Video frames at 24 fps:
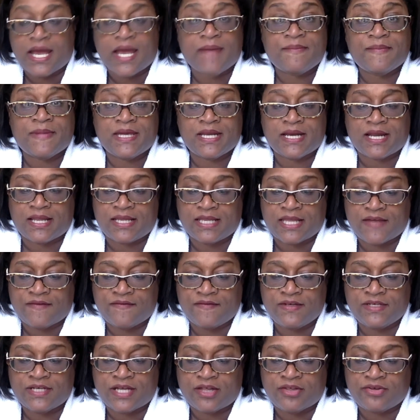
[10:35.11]
I made
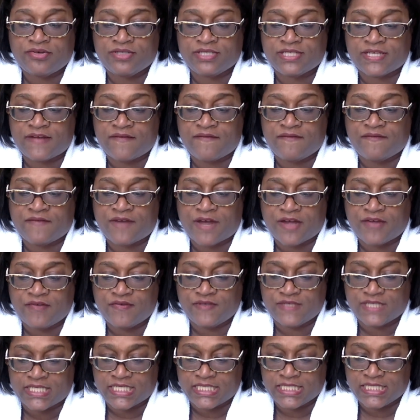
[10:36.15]

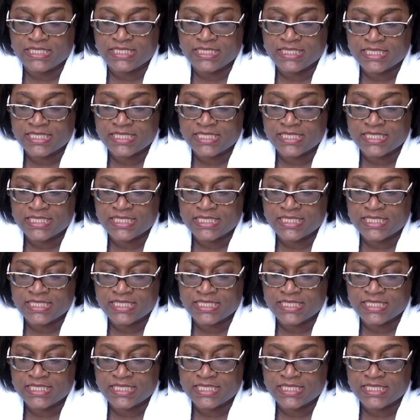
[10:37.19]
$11.05.